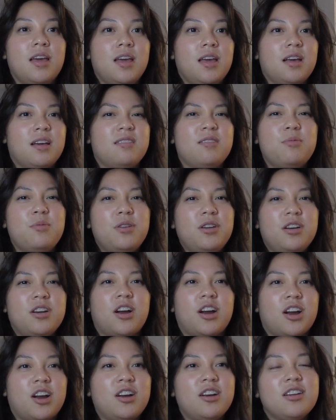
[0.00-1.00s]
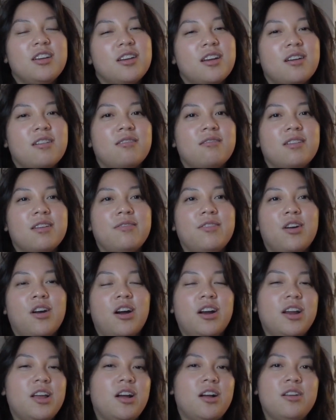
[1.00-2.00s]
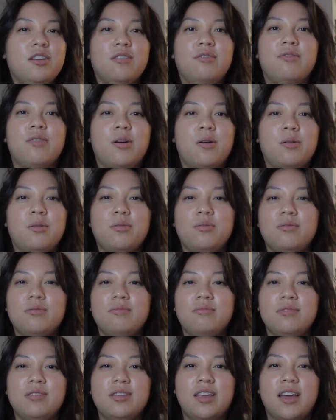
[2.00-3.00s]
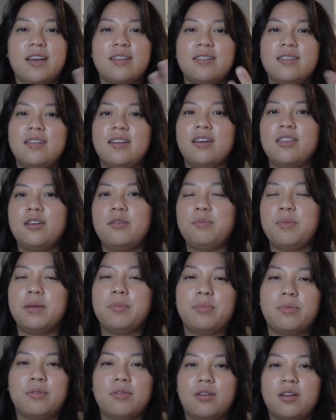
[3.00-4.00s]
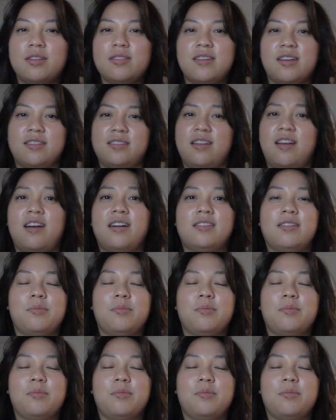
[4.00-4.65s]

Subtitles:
because it wouldn't hurt, you know, if you're already on your phone texting other people on TikTok,